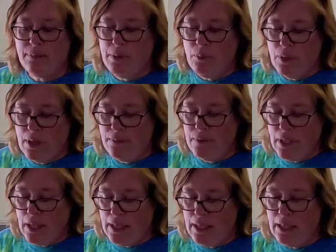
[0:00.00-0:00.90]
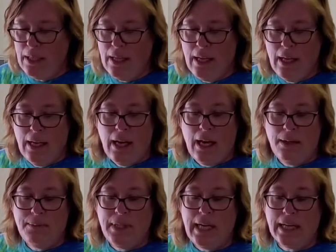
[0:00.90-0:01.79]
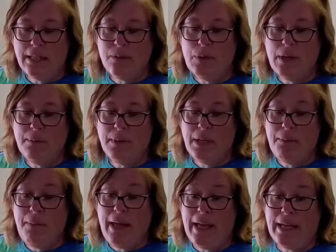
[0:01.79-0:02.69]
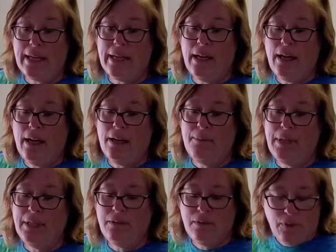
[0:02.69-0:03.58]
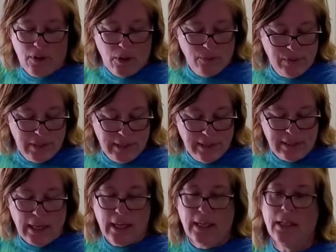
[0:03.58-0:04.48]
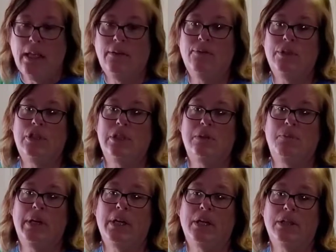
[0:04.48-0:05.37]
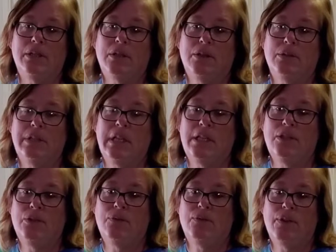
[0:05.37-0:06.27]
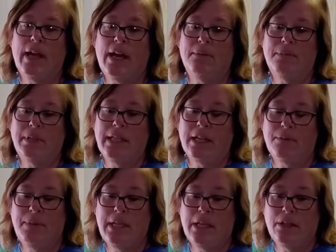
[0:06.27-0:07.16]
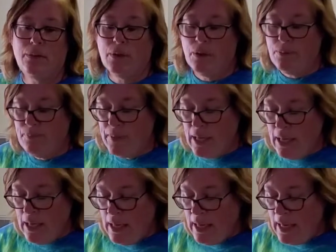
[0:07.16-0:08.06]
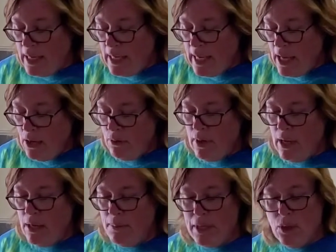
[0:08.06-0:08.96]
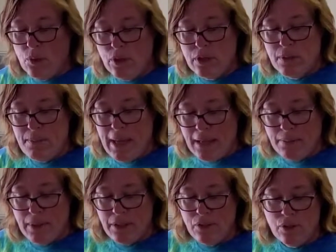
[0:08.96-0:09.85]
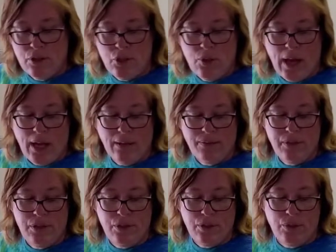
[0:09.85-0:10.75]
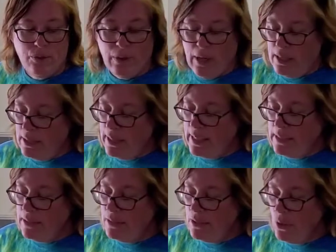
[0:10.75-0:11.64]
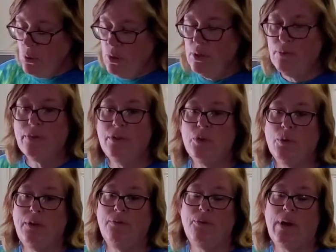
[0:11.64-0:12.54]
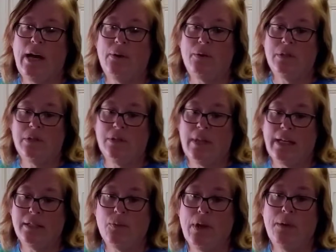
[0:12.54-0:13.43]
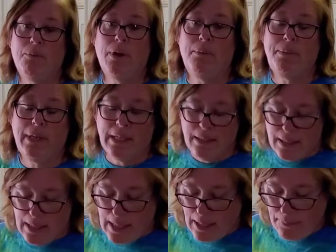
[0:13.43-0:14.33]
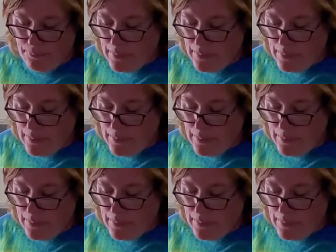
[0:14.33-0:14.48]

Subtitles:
me what I've done. The next one I'm going to make involves his second love, which is beer. So stay tuned for that, but that'll be down the road. Anyhow, in order to make mustard, you have to let it soak for 24 hours. So that's why I'm prepping it today.